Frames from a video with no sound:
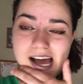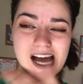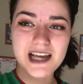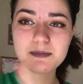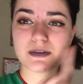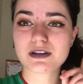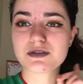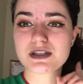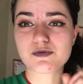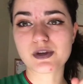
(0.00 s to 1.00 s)
I'm gonna
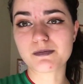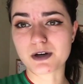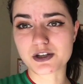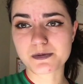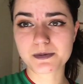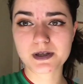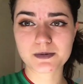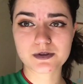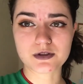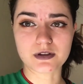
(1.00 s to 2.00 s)
go see if we have parchment
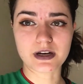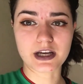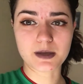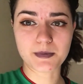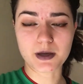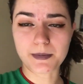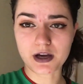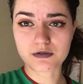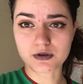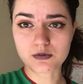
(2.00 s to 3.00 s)
paper so that I can make
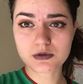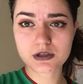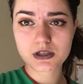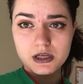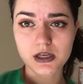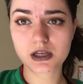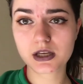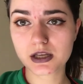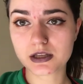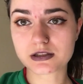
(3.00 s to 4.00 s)
macaroons.
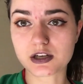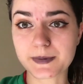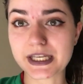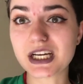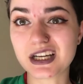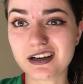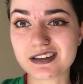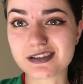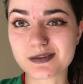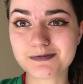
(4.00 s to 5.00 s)
It's gonna be
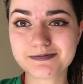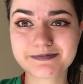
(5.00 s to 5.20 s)
awesome.